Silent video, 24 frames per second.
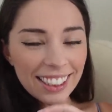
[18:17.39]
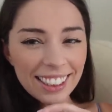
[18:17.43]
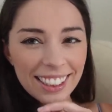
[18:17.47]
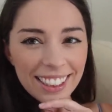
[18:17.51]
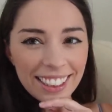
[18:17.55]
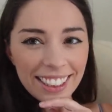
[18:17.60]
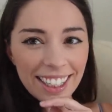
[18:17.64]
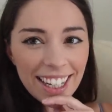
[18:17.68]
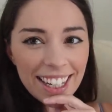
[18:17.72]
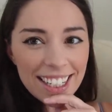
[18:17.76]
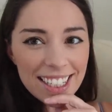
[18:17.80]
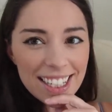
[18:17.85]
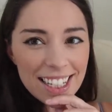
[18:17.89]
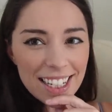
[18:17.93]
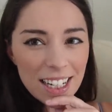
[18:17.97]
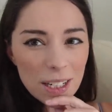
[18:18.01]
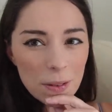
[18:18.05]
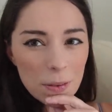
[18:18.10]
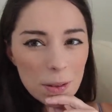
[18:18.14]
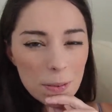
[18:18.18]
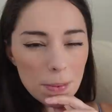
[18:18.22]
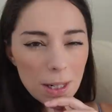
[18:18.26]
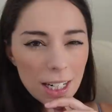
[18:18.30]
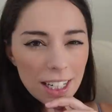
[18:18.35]
the guys'
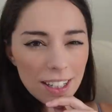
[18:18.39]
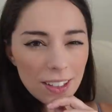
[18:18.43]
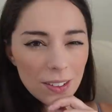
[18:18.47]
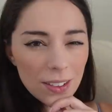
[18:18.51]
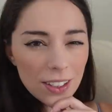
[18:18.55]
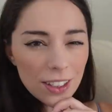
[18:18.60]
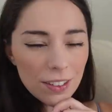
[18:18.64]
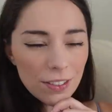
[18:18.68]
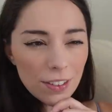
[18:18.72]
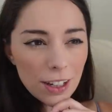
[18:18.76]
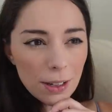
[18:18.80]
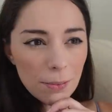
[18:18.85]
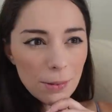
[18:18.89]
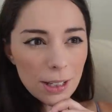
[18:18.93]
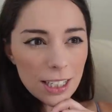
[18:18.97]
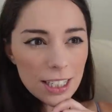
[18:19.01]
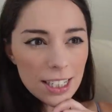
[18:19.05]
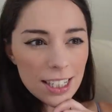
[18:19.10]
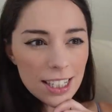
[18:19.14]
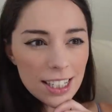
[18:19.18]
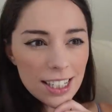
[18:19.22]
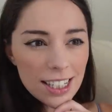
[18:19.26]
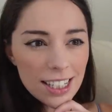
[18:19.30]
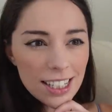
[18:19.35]
names, but I know i they're
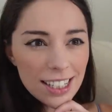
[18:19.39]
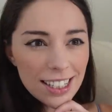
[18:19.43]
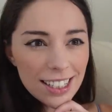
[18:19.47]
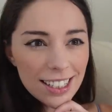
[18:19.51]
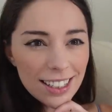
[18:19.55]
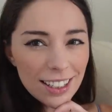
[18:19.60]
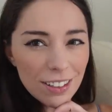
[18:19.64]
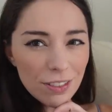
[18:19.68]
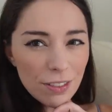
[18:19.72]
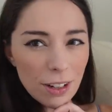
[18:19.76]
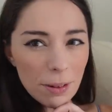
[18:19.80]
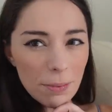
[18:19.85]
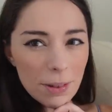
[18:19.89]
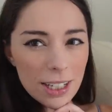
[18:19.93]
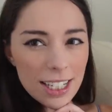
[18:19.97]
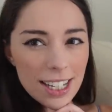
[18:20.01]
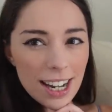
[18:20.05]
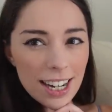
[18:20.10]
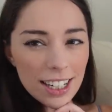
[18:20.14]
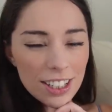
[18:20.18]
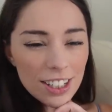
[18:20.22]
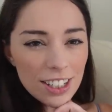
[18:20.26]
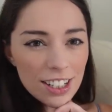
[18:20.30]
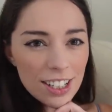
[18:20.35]
famous. They're famous
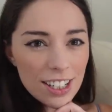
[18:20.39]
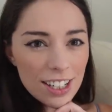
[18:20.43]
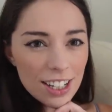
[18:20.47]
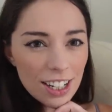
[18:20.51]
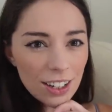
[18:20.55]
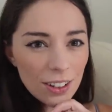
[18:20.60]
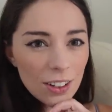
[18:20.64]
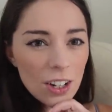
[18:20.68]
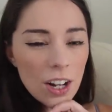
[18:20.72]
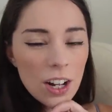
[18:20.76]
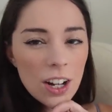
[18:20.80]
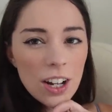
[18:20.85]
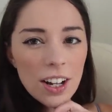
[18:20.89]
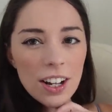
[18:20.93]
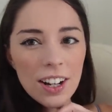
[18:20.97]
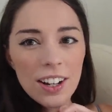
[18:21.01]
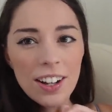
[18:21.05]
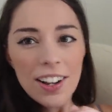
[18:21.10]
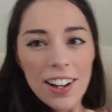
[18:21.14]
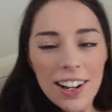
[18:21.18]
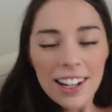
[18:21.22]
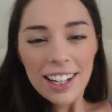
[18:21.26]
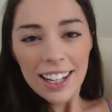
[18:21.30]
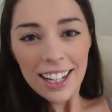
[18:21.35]
actors too. It's cold
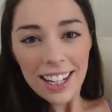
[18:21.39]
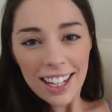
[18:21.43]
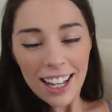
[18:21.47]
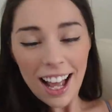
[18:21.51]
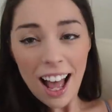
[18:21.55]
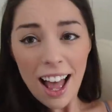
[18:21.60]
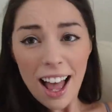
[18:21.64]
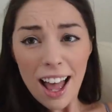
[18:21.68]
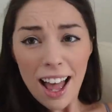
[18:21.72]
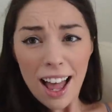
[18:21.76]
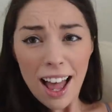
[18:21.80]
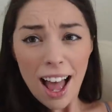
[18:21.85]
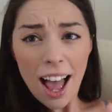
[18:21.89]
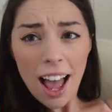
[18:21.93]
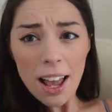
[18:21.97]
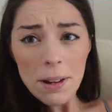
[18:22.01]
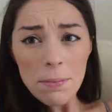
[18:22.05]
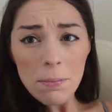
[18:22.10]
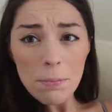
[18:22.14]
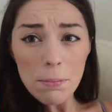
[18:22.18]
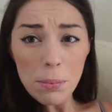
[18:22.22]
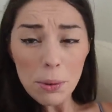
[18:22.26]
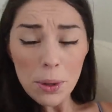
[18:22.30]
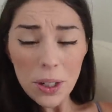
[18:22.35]
down here. Uh,
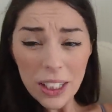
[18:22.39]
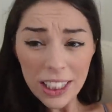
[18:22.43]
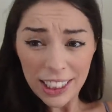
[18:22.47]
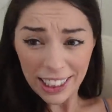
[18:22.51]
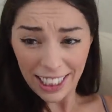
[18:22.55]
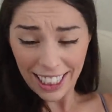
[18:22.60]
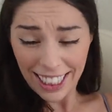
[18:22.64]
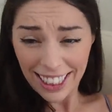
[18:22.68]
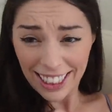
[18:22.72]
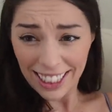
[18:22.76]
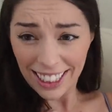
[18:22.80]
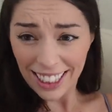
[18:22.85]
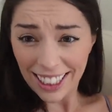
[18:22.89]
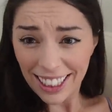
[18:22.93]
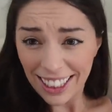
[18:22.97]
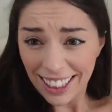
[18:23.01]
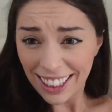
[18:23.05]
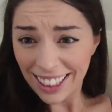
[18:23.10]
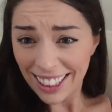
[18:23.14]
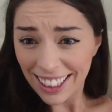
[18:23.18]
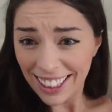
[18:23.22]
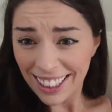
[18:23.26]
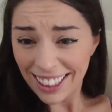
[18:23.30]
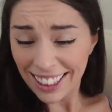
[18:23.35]
I'm boiling.
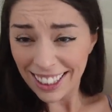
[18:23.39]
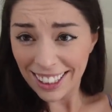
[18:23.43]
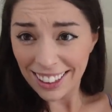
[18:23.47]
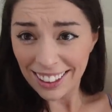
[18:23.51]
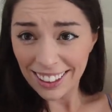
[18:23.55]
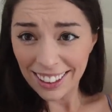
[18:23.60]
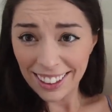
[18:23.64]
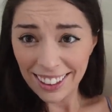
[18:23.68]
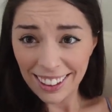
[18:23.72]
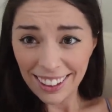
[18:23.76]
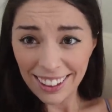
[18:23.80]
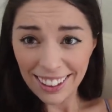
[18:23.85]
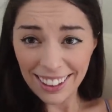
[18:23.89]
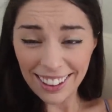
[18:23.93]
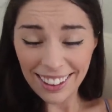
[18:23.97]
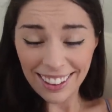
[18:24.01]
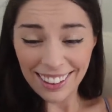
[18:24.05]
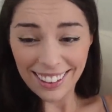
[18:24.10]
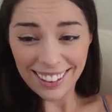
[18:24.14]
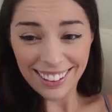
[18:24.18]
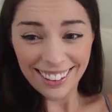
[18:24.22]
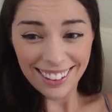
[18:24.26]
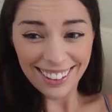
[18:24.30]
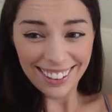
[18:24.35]
Oh.
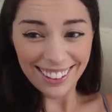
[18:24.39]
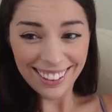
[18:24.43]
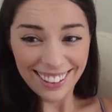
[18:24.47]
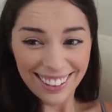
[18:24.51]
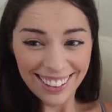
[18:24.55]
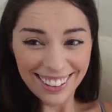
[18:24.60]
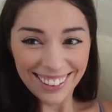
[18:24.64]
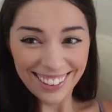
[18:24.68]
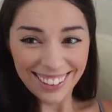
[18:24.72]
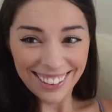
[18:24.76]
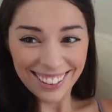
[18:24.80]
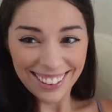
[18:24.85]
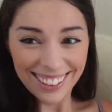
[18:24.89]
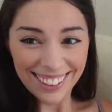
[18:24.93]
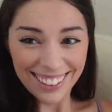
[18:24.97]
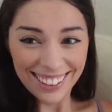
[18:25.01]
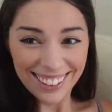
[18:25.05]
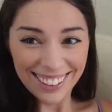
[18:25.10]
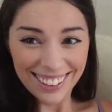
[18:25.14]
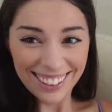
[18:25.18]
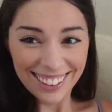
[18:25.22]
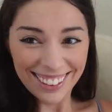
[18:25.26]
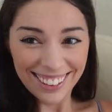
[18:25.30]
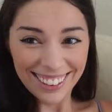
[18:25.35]

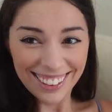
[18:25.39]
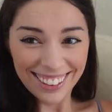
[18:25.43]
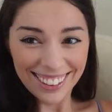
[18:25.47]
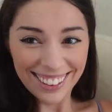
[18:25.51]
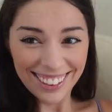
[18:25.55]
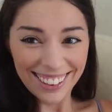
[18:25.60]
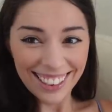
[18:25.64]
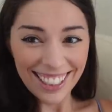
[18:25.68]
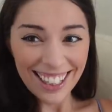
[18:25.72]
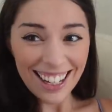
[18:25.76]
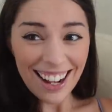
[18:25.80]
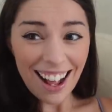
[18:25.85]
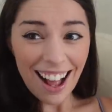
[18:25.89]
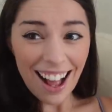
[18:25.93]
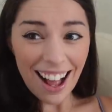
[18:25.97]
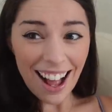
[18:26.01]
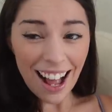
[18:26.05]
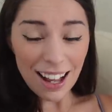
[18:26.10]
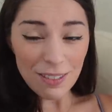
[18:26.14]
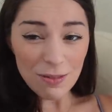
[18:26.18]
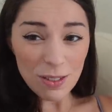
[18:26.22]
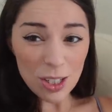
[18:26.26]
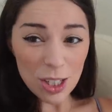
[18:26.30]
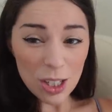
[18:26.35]
Really? Okay.
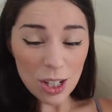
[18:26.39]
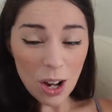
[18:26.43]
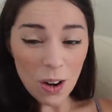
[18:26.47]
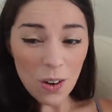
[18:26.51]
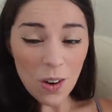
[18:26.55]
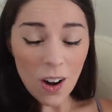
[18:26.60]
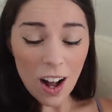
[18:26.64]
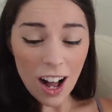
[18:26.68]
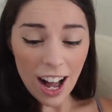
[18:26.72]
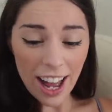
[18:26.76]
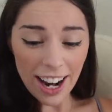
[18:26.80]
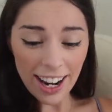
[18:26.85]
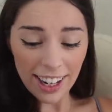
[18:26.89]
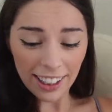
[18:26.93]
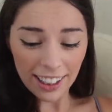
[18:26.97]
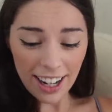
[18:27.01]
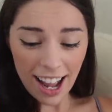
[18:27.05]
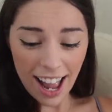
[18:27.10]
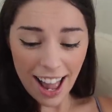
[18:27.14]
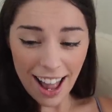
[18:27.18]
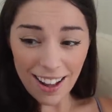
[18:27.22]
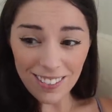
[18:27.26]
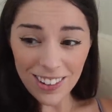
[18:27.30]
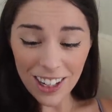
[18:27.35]
I'm so hot and
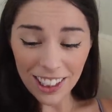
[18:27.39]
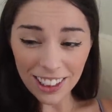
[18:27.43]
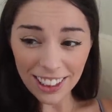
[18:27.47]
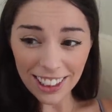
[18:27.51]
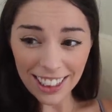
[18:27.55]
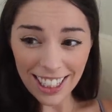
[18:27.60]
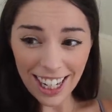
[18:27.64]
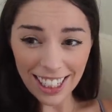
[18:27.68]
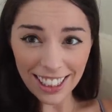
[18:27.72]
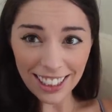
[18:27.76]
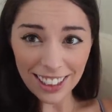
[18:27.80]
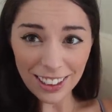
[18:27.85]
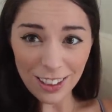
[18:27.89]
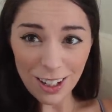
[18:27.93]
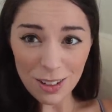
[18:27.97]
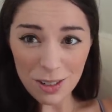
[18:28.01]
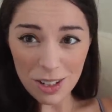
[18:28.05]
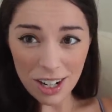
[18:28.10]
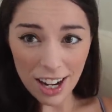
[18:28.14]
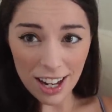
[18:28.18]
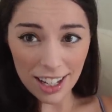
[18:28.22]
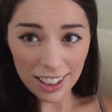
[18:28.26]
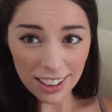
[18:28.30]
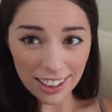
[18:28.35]
I have hardly any
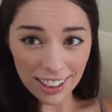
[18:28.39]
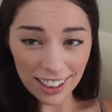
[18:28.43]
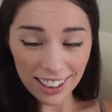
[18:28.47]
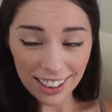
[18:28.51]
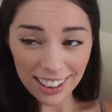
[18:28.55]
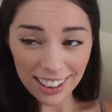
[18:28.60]
clothes on.